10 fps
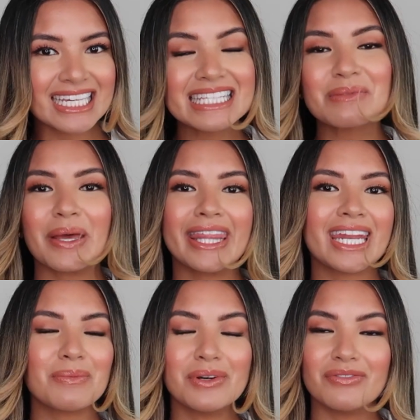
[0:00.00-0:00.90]
is by the
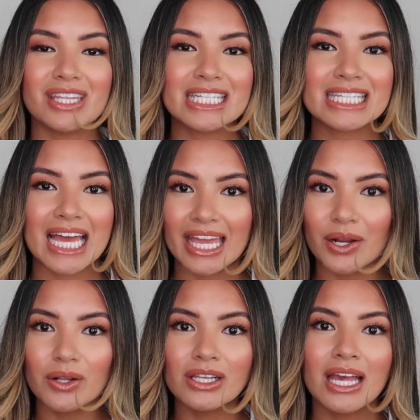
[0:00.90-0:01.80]
name of the
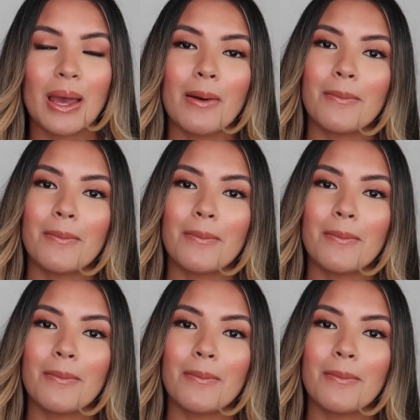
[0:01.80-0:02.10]
title,